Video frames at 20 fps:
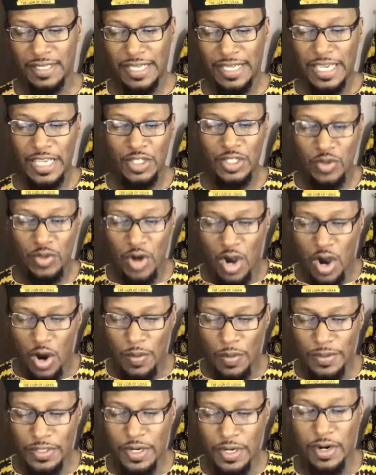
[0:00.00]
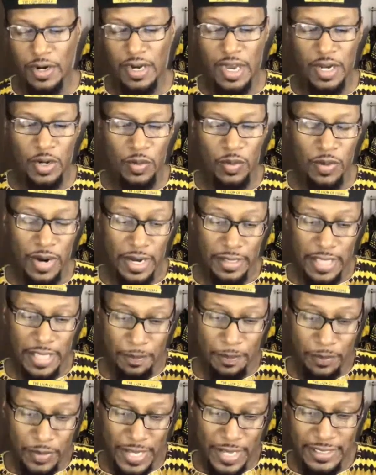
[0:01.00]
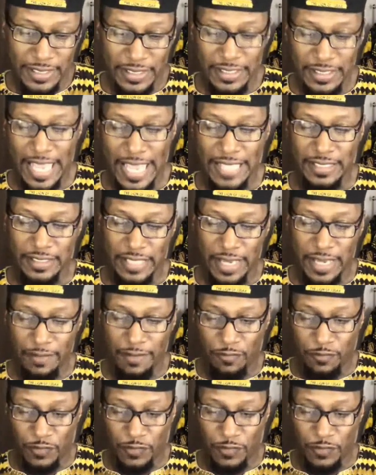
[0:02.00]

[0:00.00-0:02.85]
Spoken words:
He strolled with her, unaware that Pleasant had set